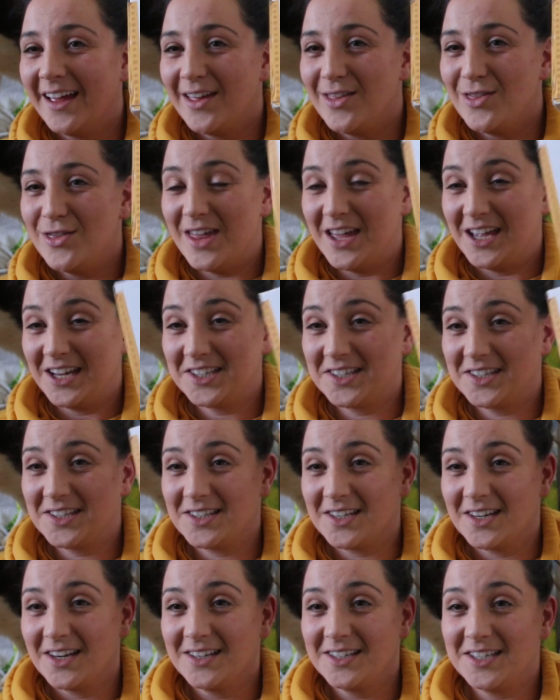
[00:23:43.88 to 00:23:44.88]

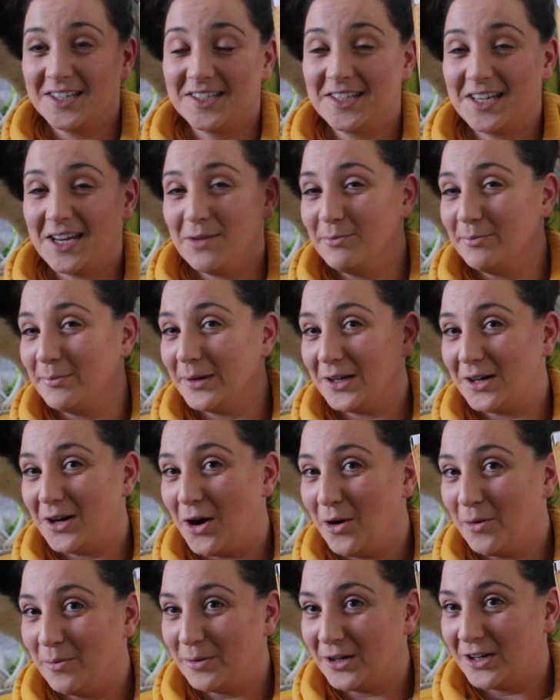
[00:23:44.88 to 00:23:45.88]
this December
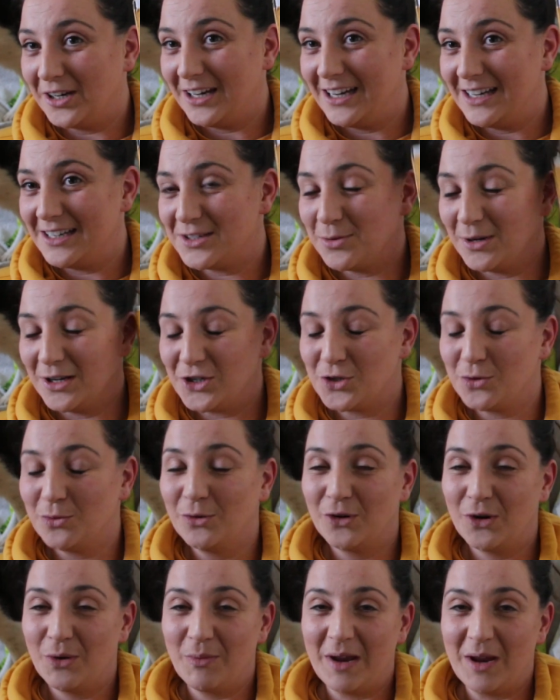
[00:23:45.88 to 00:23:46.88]
Upcrate, which
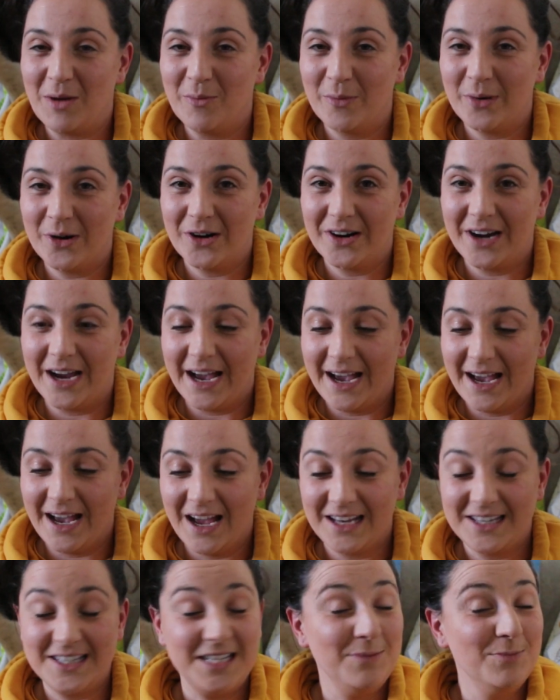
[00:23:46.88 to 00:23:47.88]
you'll remember
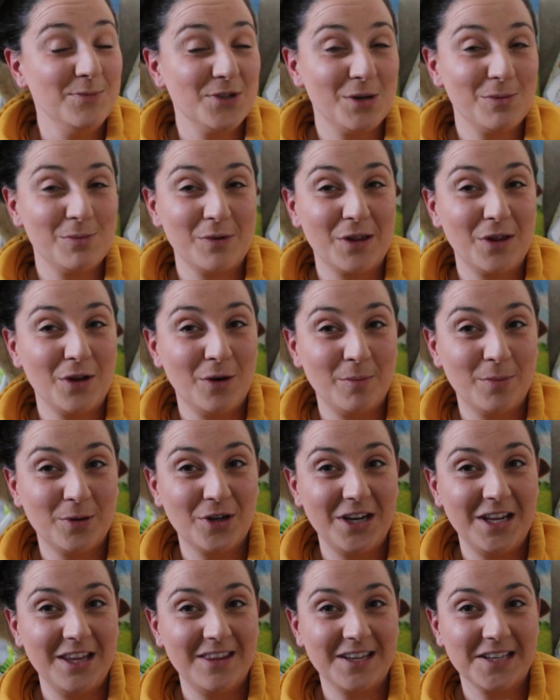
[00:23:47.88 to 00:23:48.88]
I teamed up with
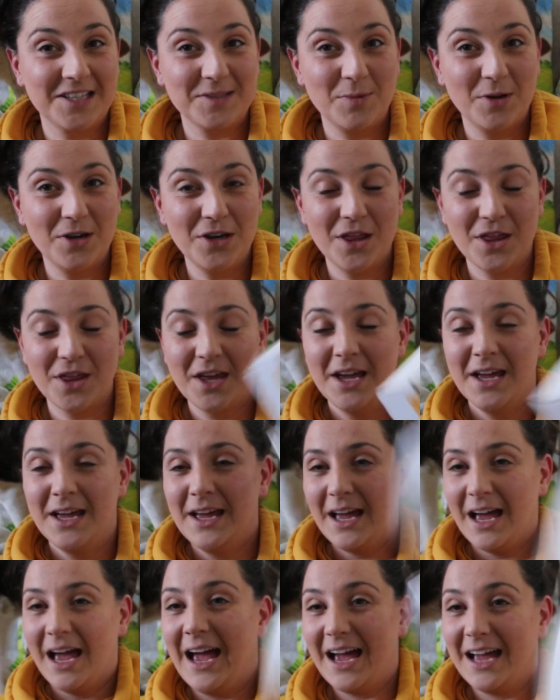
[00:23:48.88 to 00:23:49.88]
Upcrate this month,
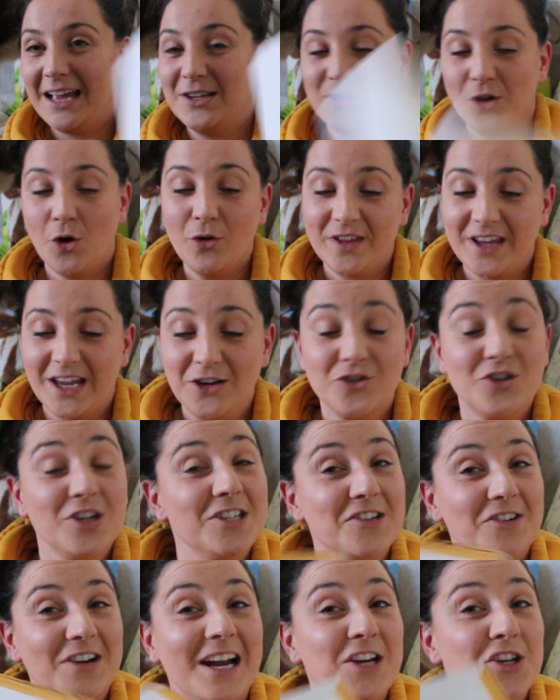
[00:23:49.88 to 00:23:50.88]
and all the
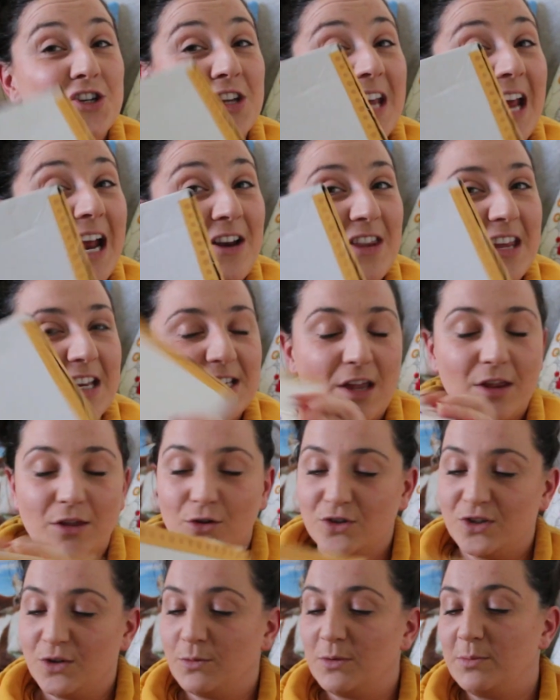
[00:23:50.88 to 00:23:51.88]
entries are actually in this. I
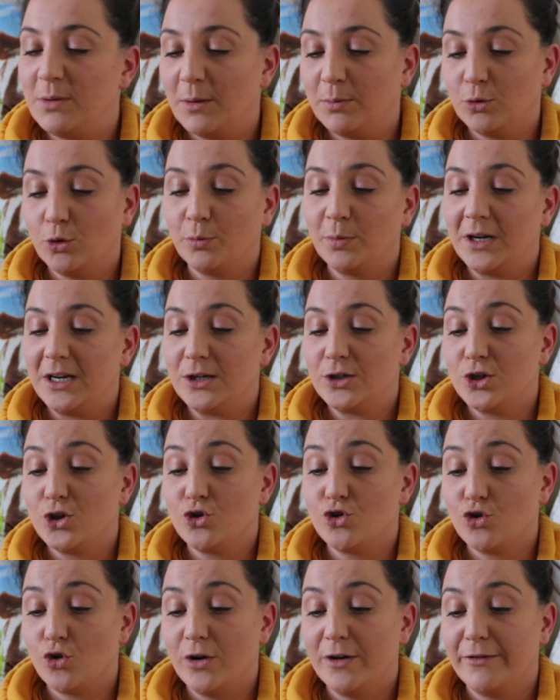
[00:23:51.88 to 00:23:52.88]
thought it would be appropriate to
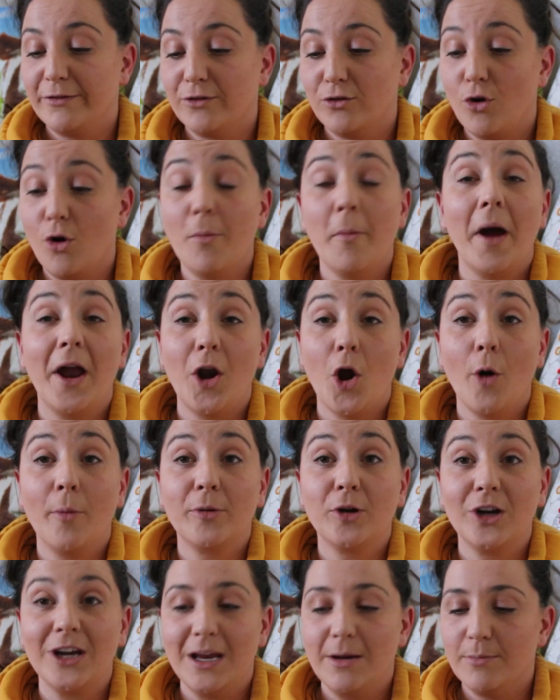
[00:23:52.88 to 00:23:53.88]
draw it from an
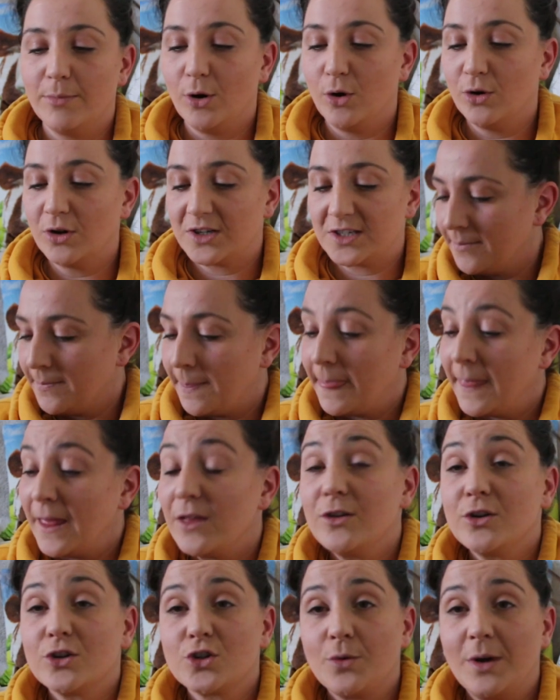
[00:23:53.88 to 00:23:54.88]
Upcrate box.
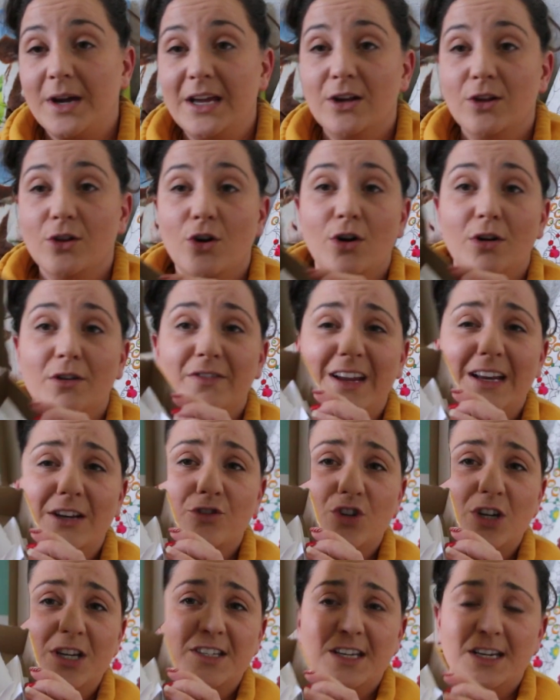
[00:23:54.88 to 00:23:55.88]
There's quite a lot of
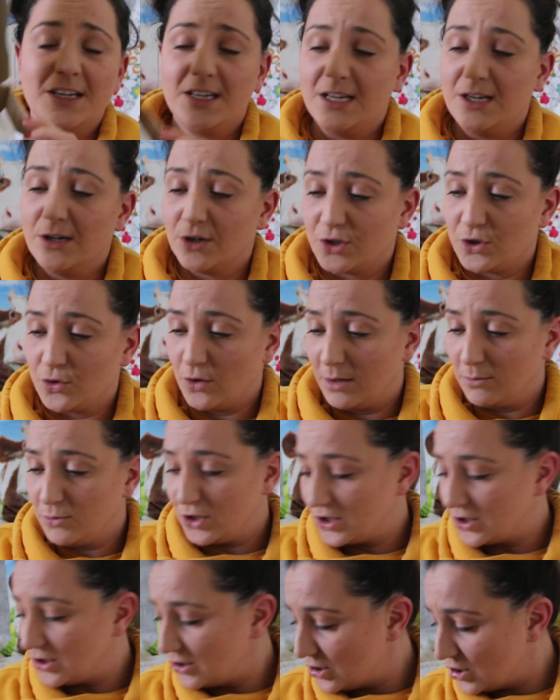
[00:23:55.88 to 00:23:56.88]
entries in here, so I'm
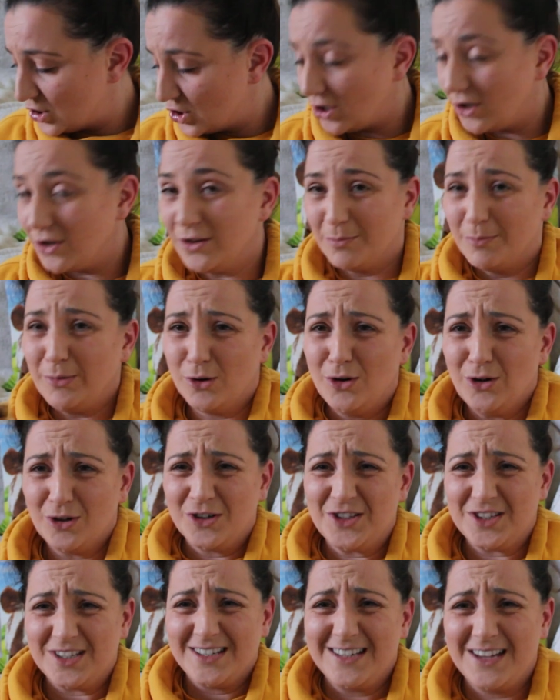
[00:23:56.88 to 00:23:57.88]
just going to shut the
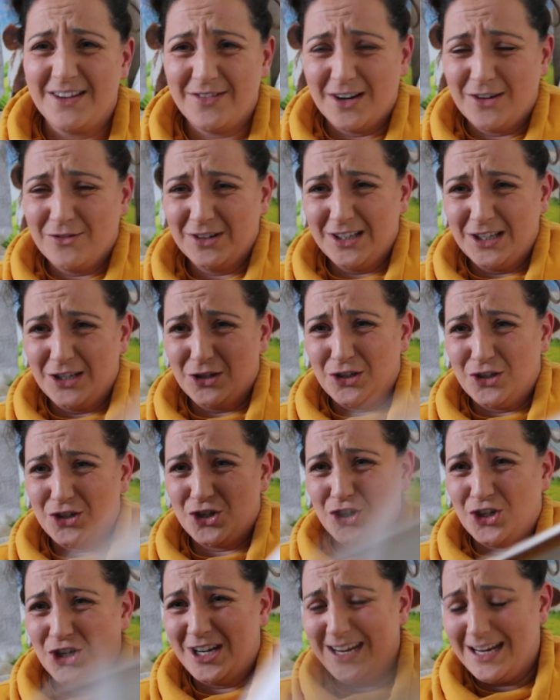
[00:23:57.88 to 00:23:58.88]
box and give it a really good
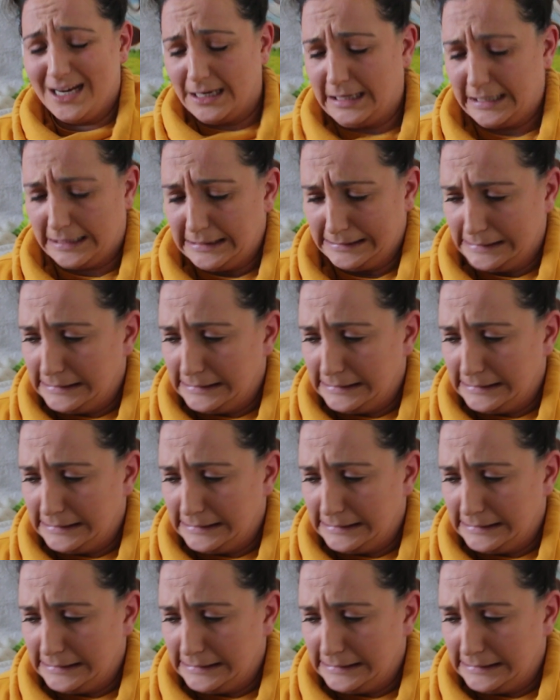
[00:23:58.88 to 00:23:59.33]
shake.